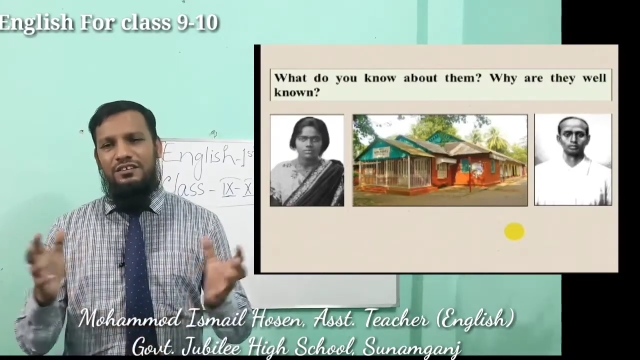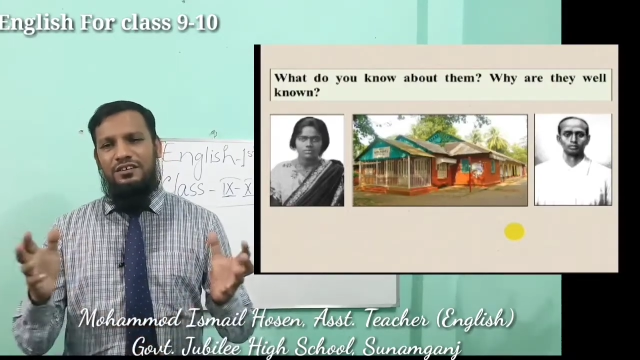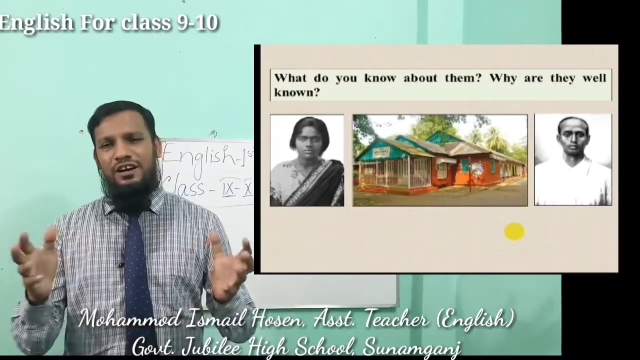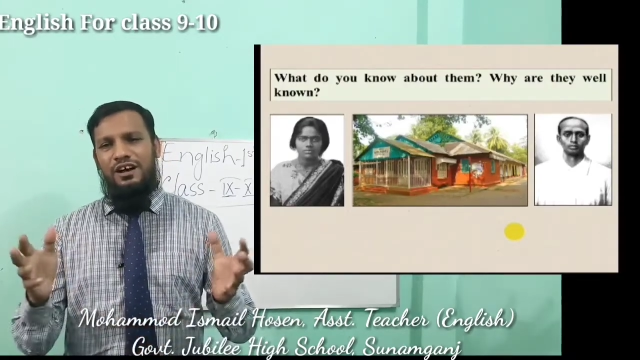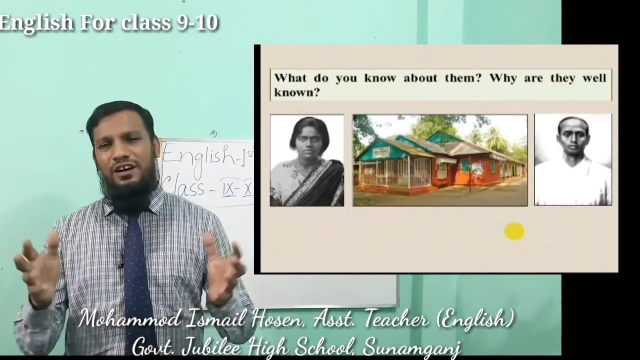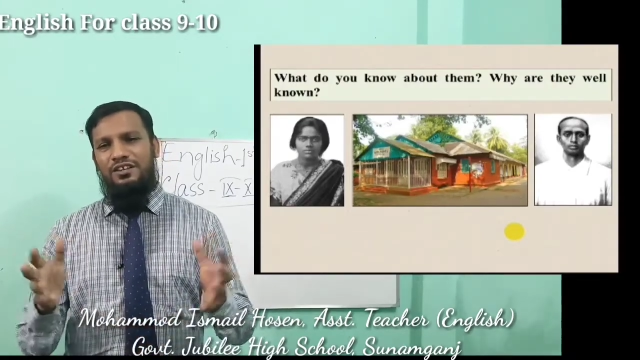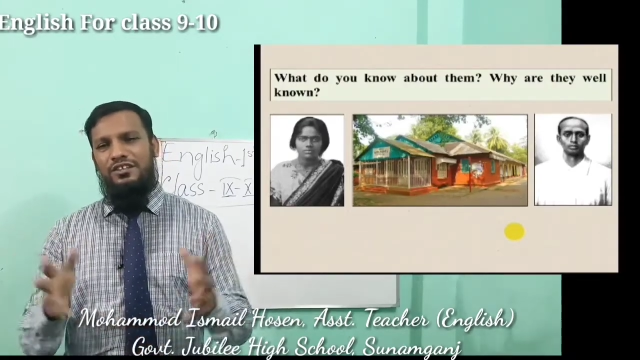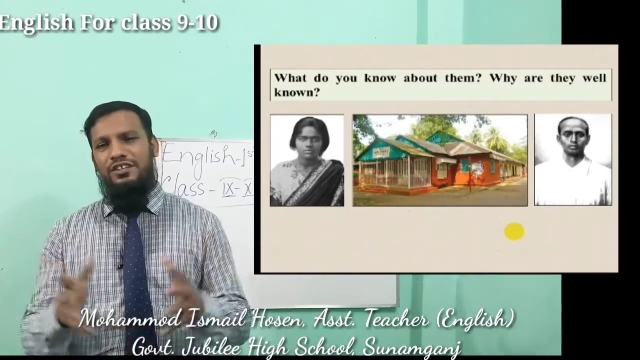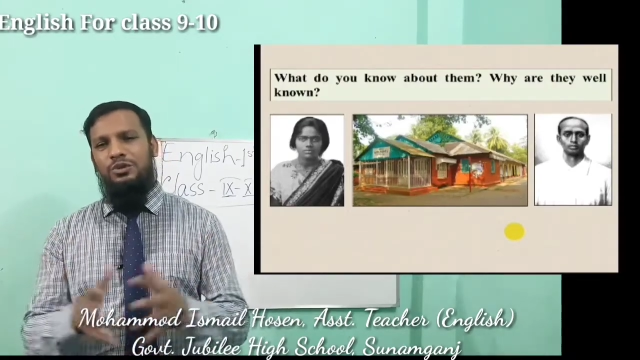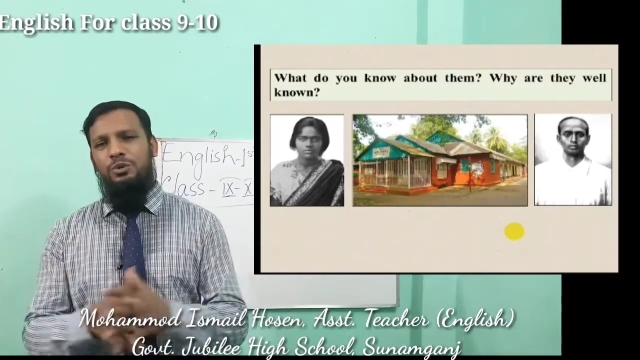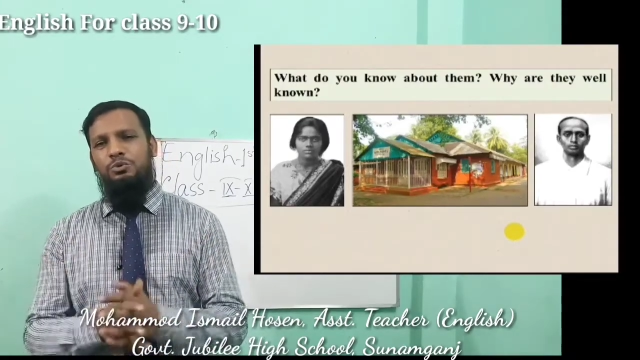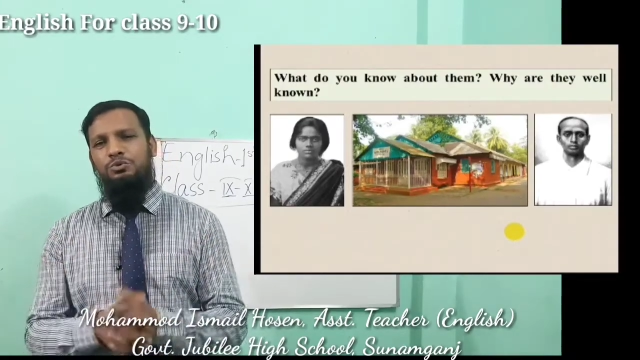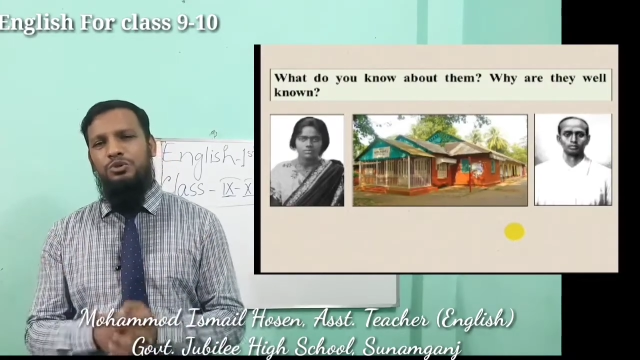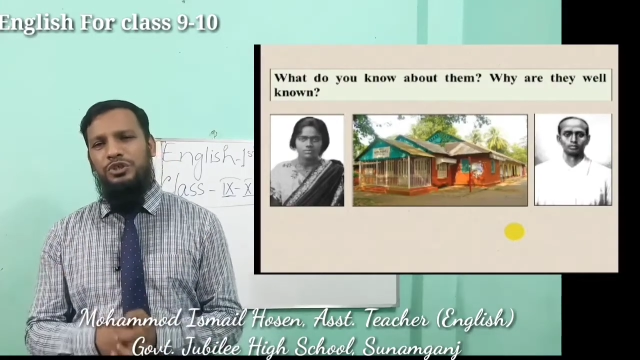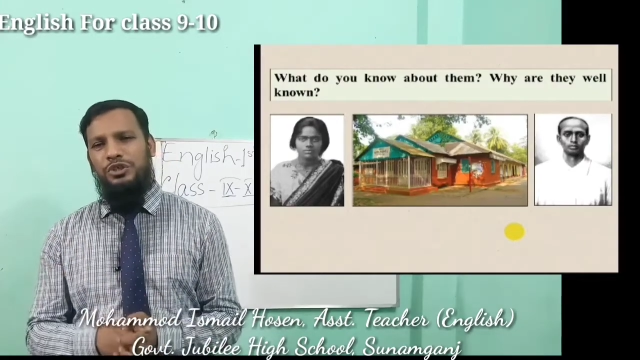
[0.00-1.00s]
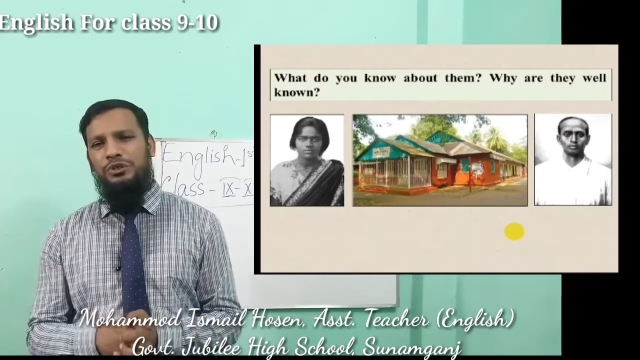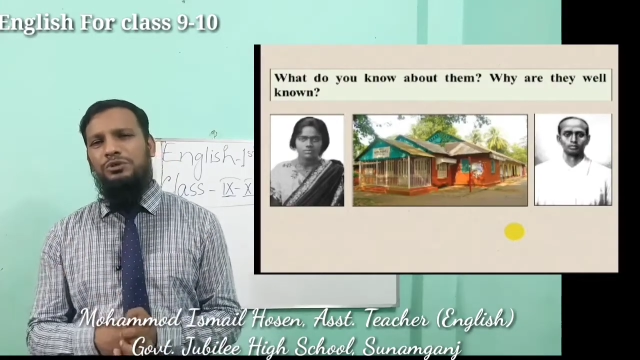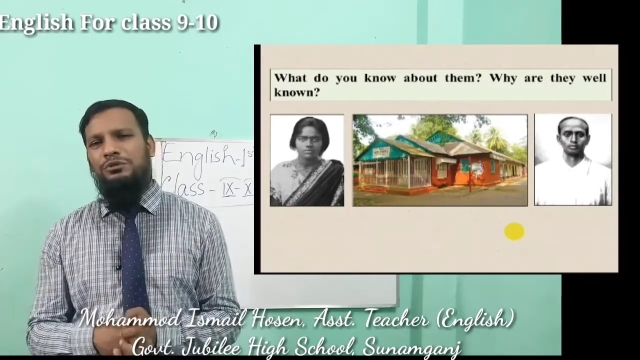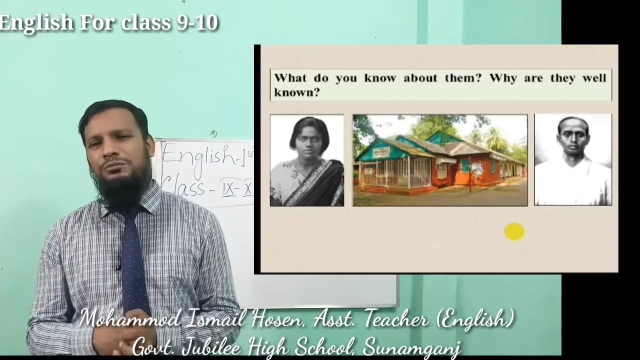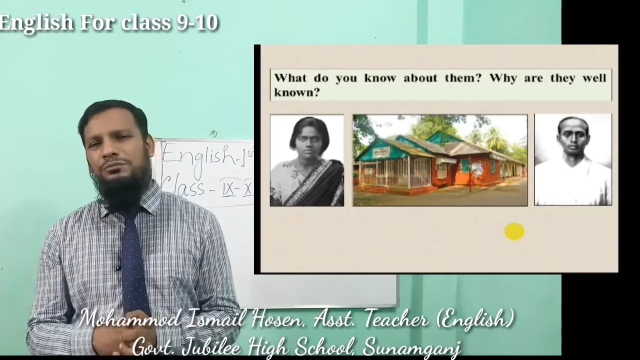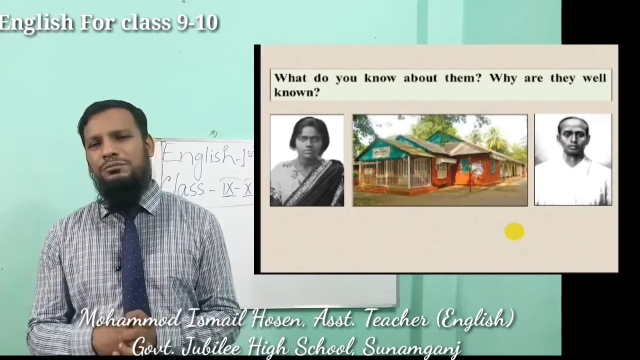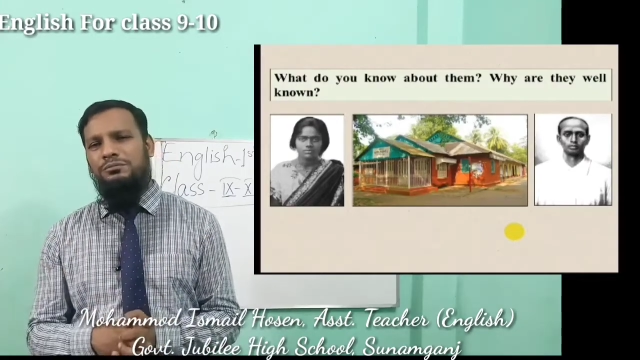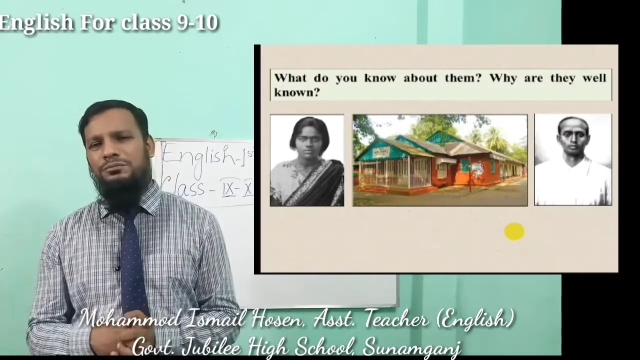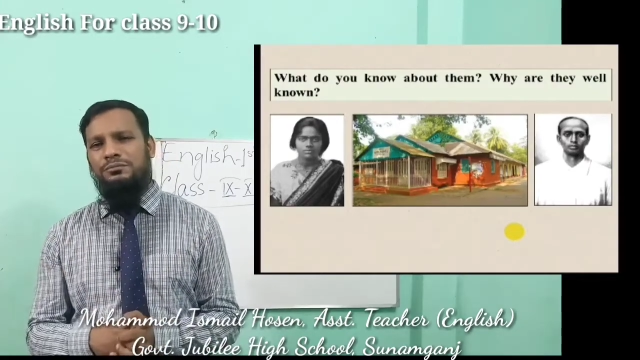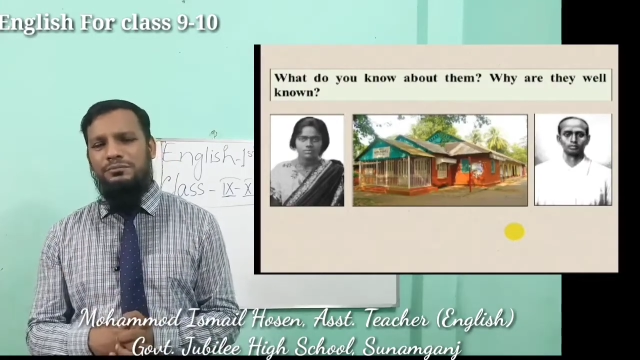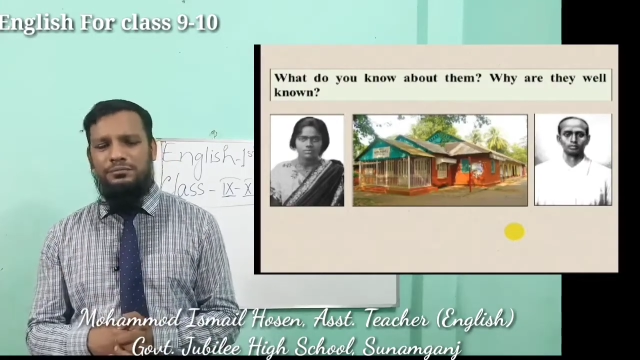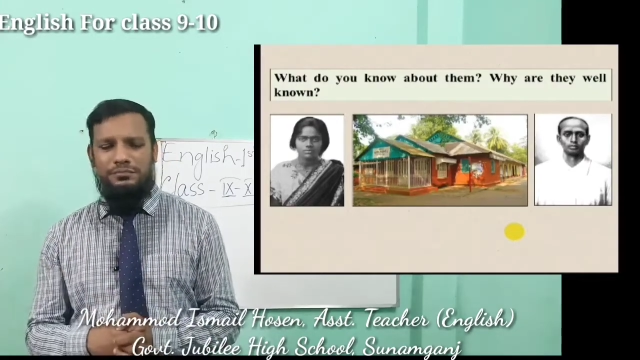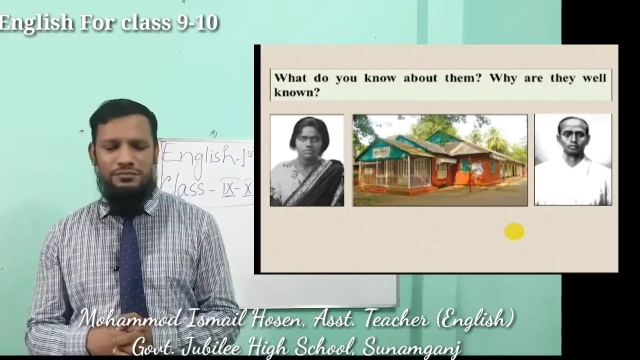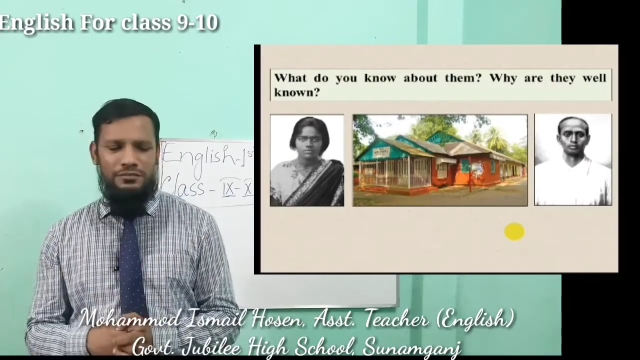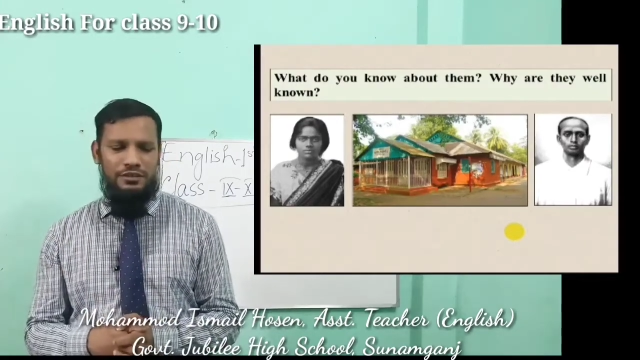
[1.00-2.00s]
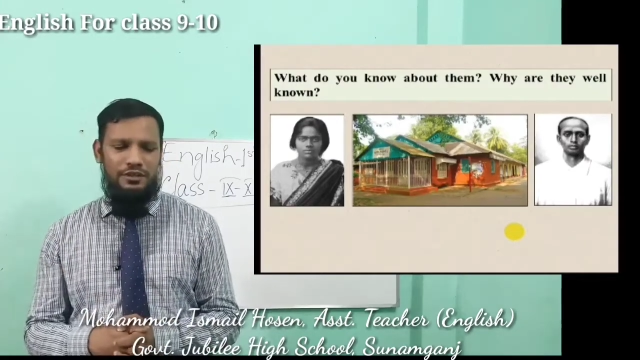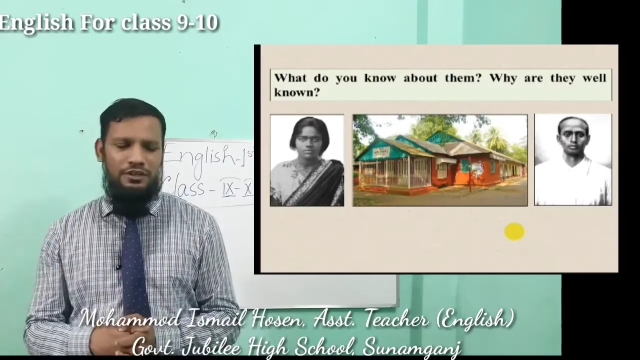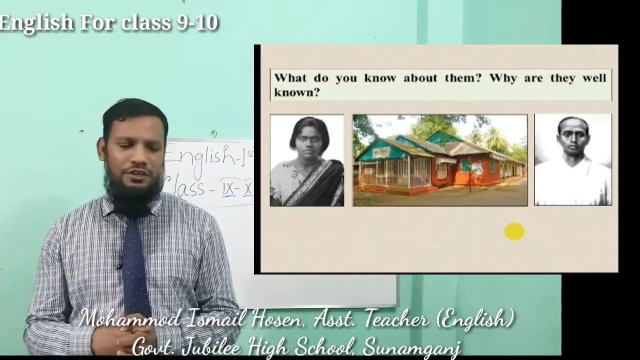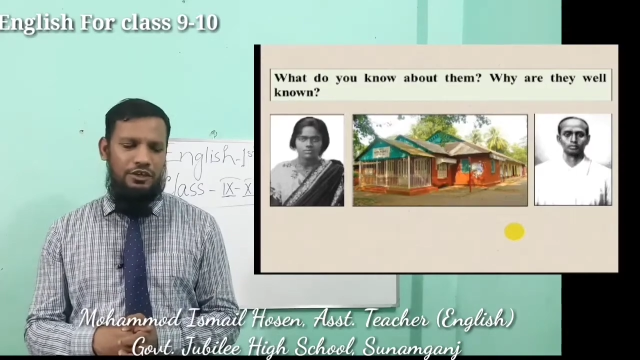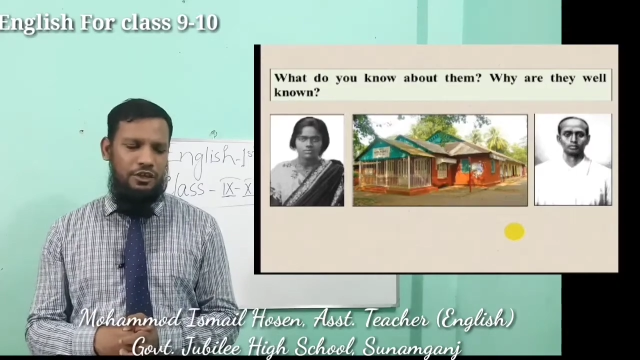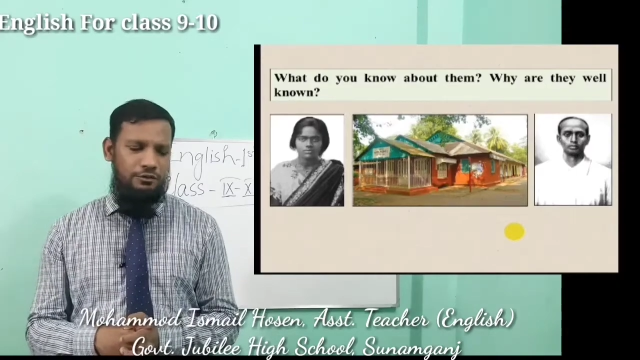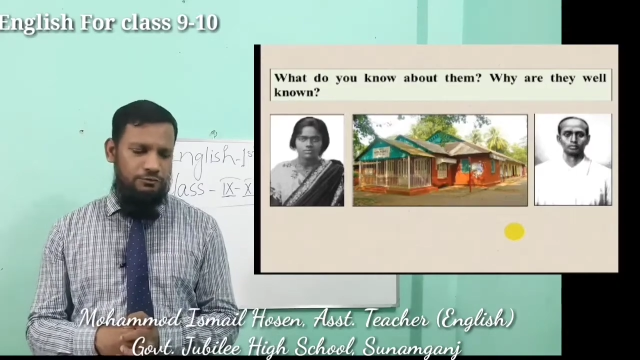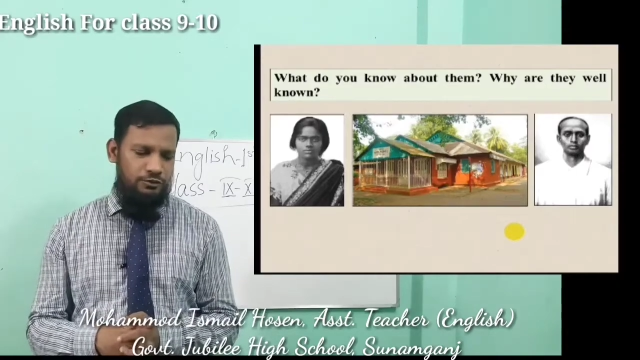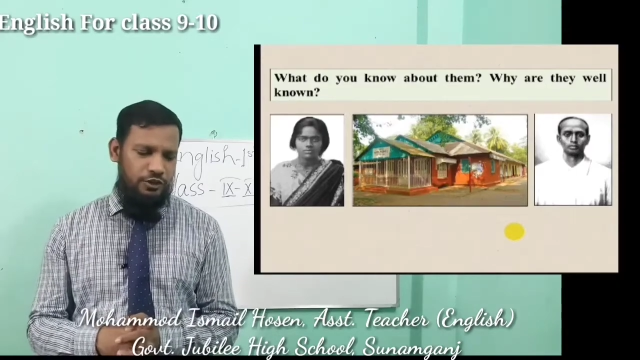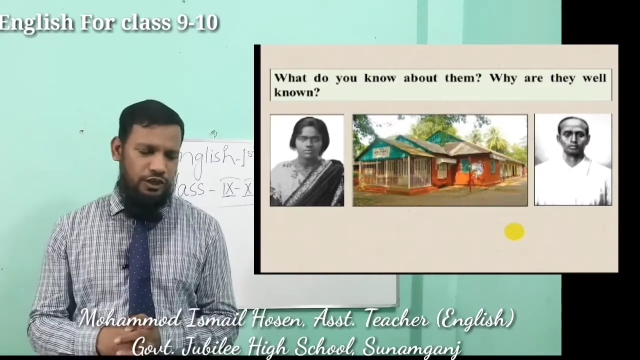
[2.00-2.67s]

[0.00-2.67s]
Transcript: Are they known to you? If